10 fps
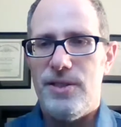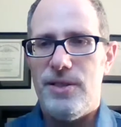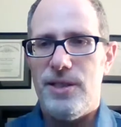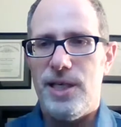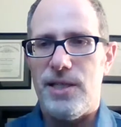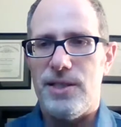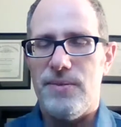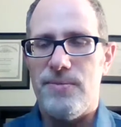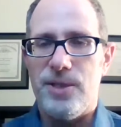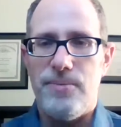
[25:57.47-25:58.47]
yeah,
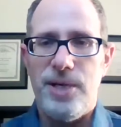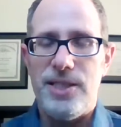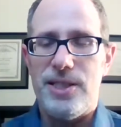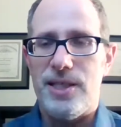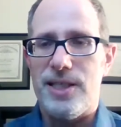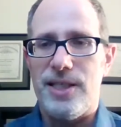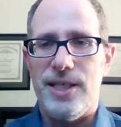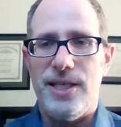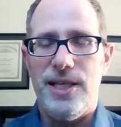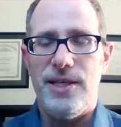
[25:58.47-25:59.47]
some basics, like,
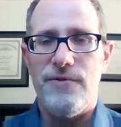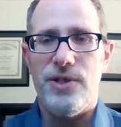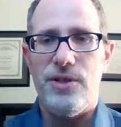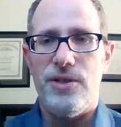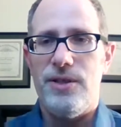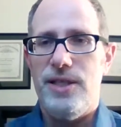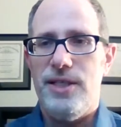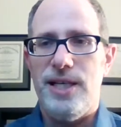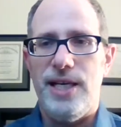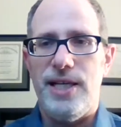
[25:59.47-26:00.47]
again, if you're
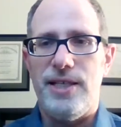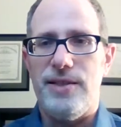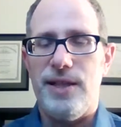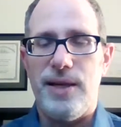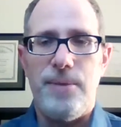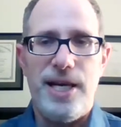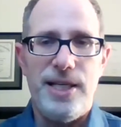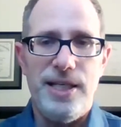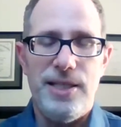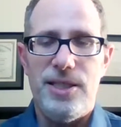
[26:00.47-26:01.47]
not like
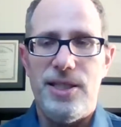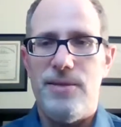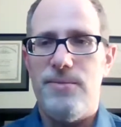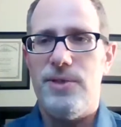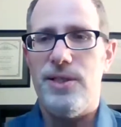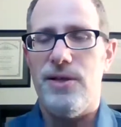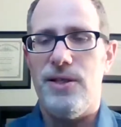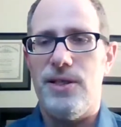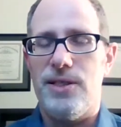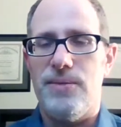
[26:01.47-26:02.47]
magnesium, I think it's